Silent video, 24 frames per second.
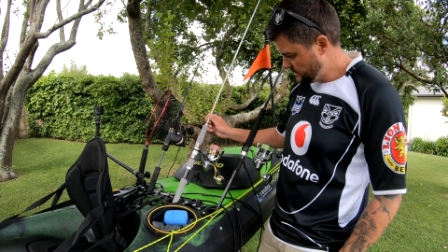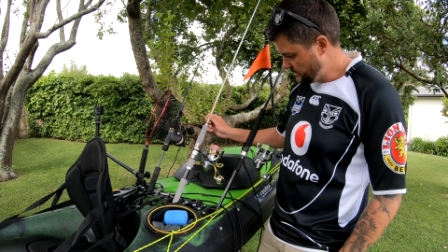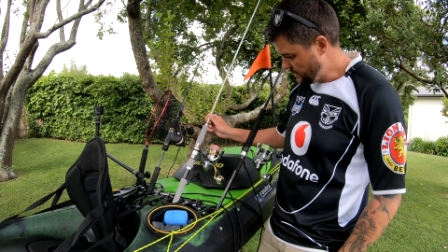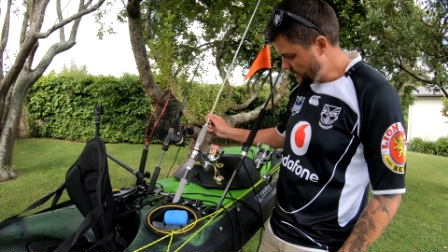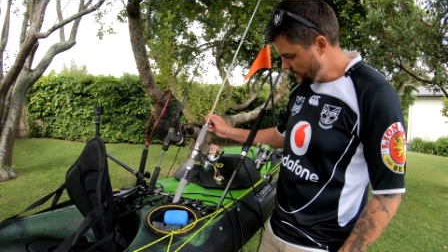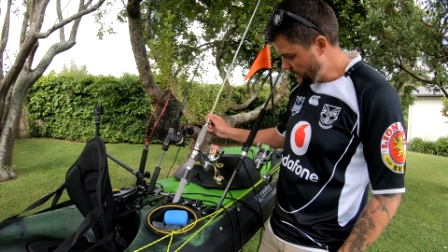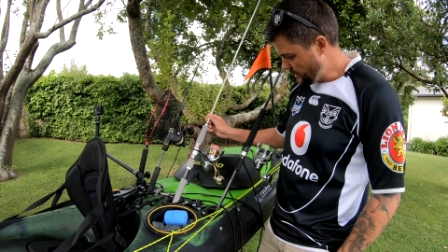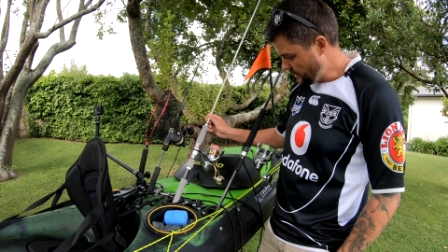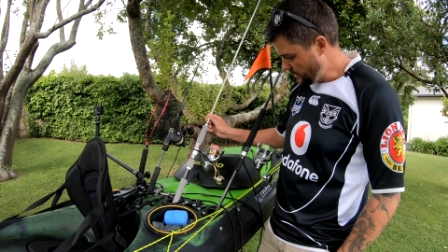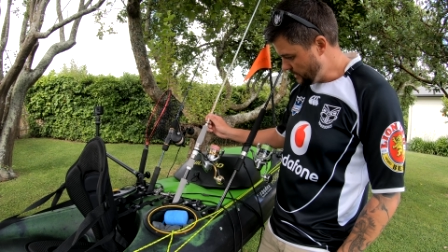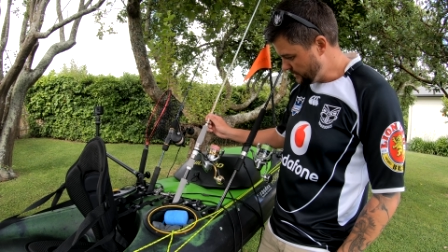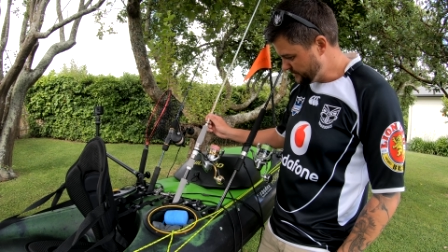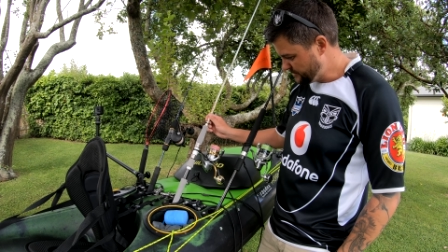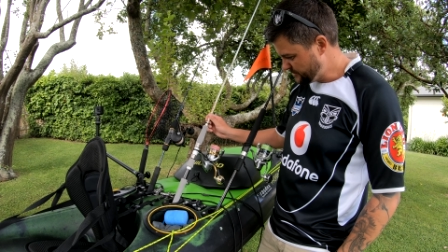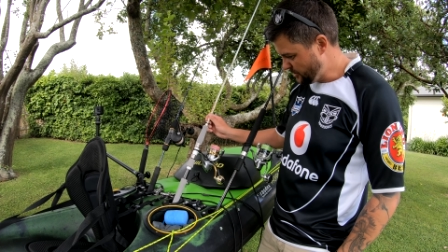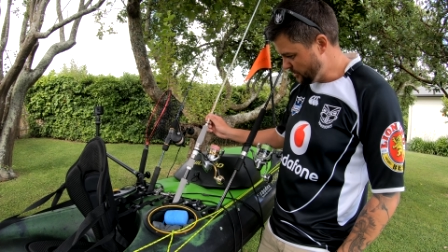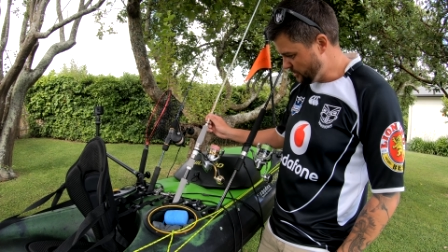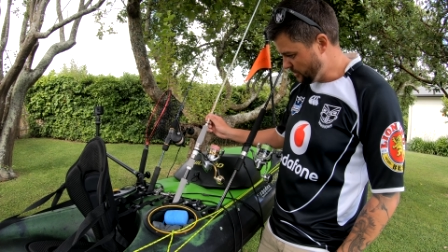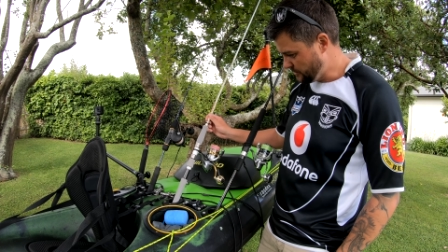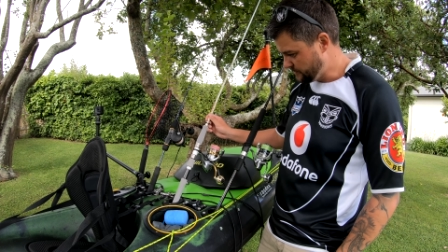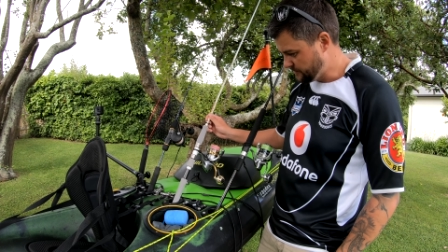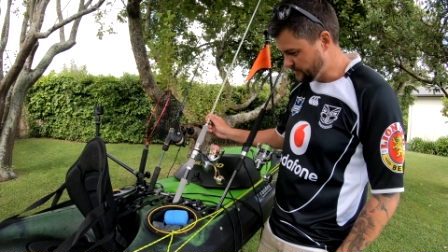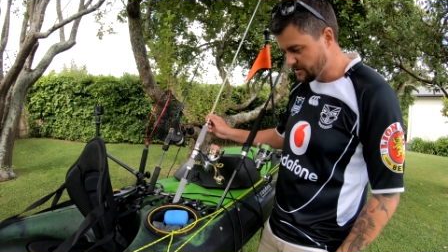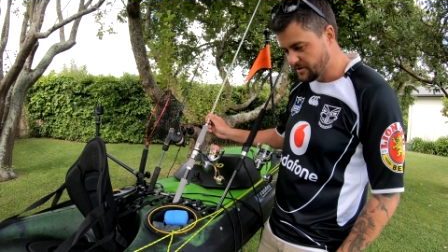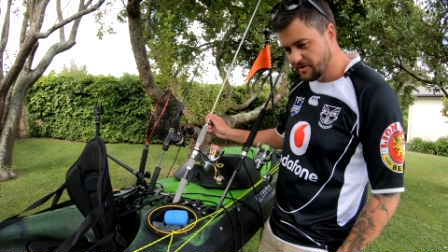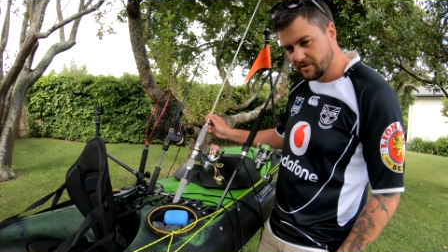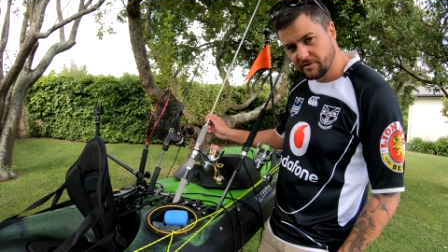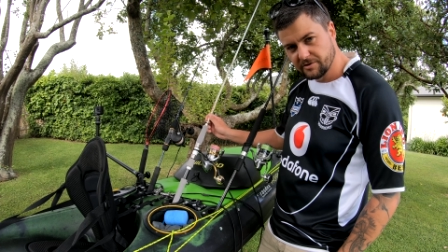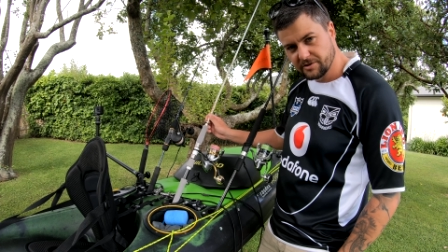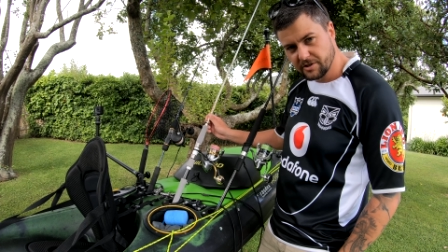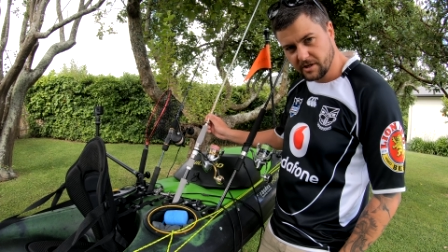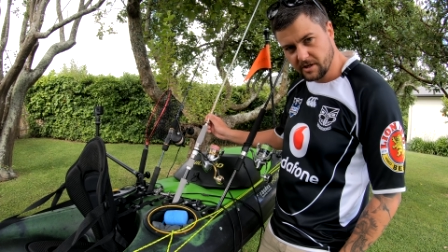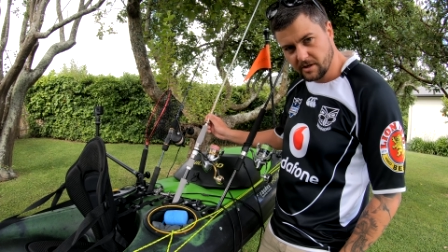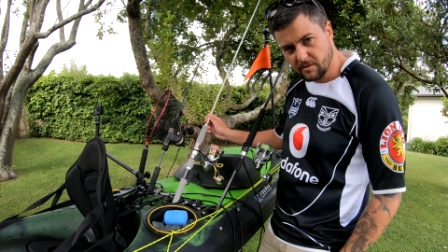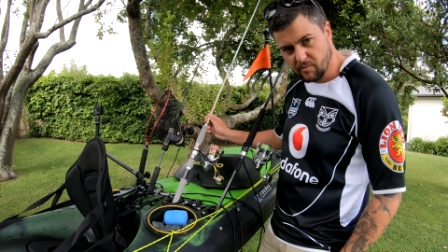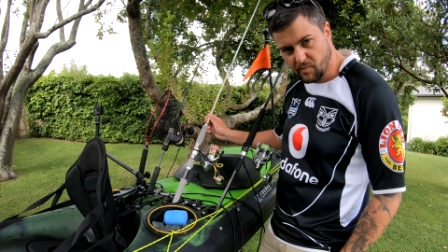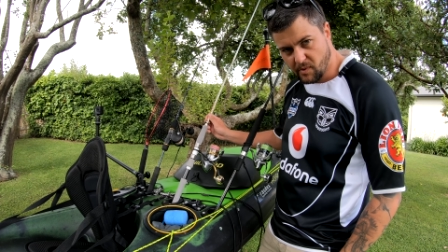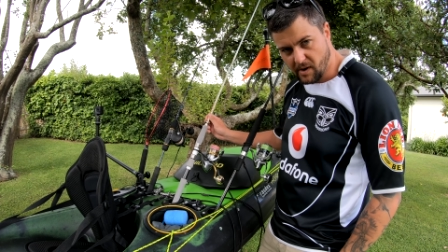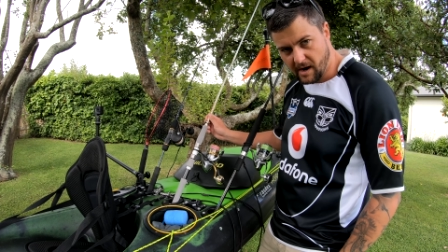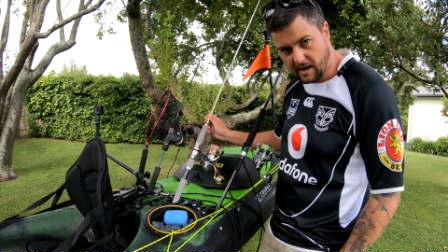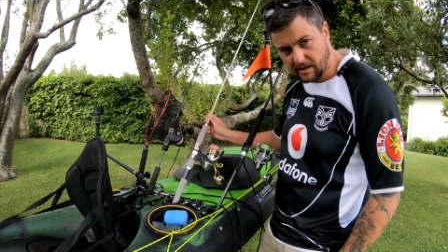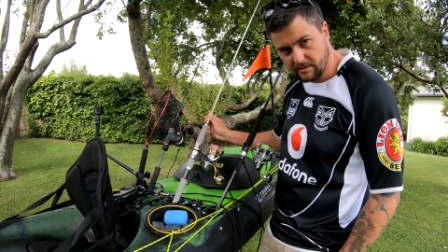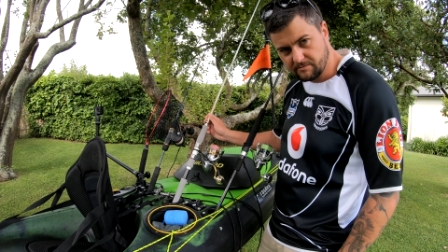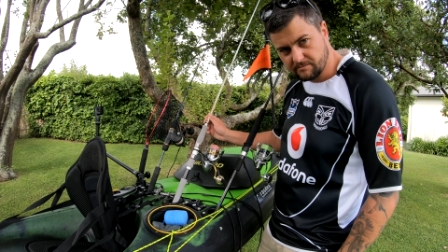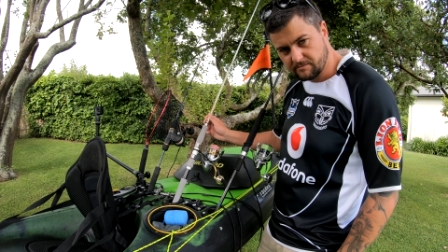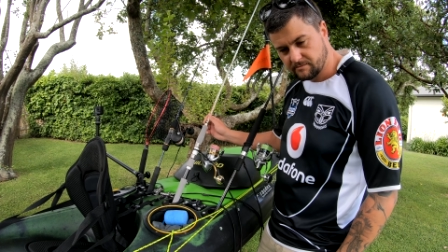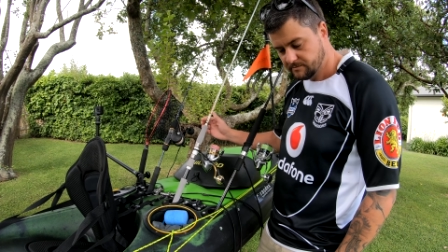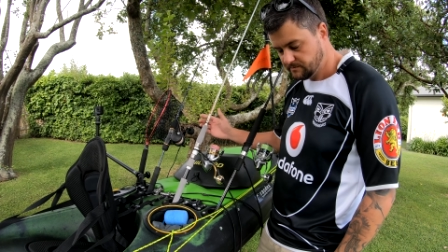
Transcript: Uh, I don't often use it, but